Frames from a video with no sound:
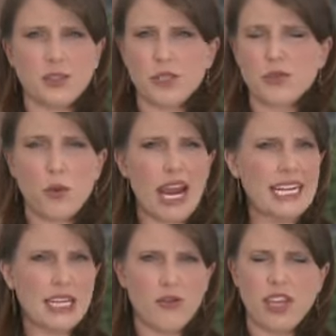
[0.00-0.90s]
This was
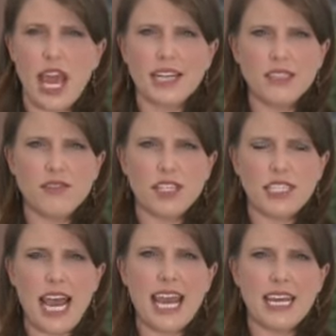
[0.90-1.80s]
right near the end of the
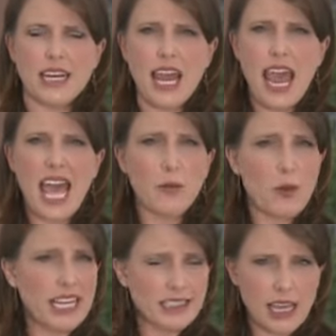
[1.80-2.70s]
day, and, and
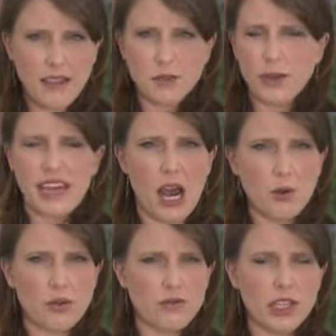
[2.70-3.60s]
Weeks left
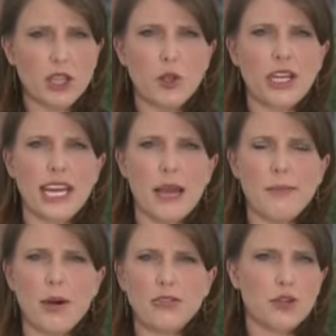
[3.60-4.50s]
without really looking
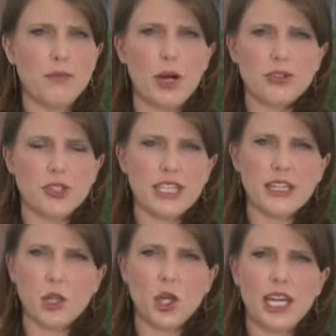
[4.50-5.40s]
at Bulger, and Bulger
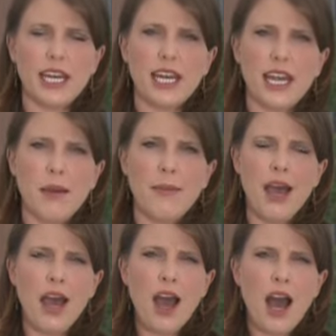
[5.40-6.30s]
didn't look at him.
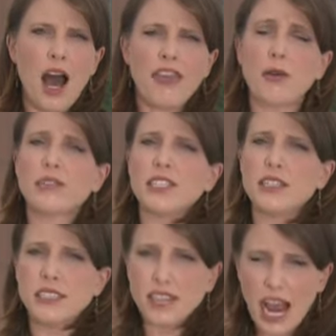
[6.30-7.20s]
Uh, there was
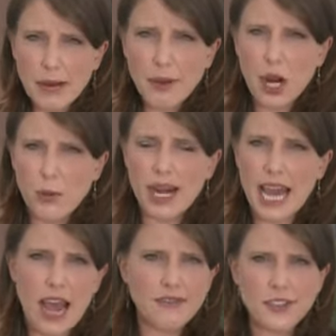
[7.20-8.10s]
a sidebar right
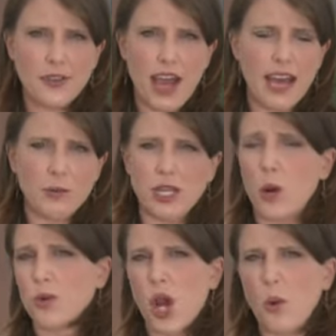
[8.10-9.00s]
after that. We
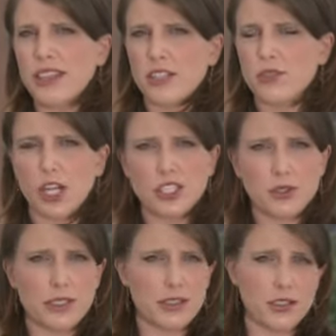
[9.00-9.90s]
don't know what the
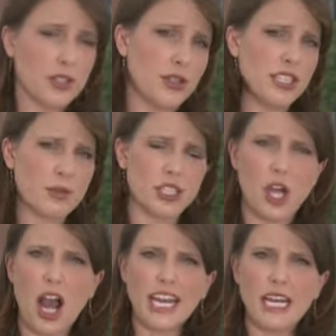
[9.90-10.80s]
judge and attorneys were
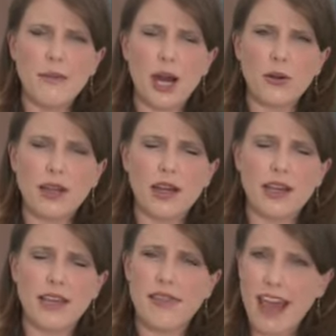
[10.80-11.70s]
talking about
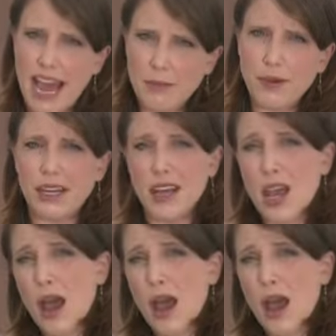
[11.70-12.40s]
uh, in that, but